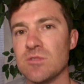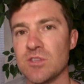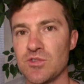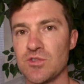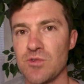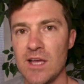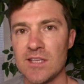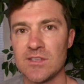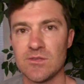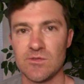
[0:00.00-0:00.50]

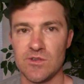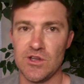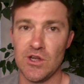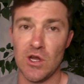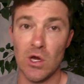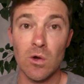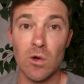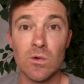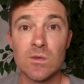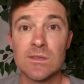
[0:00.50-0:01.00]
address or
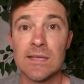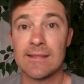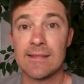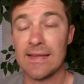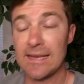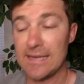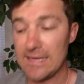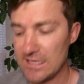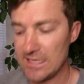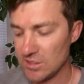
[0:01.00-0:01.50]
knows that
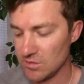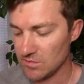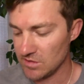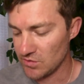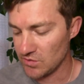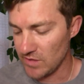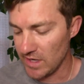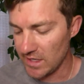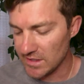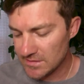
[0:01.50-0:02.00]
they need to
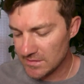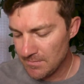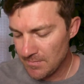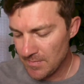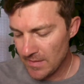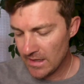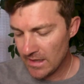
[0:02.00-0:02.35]
address.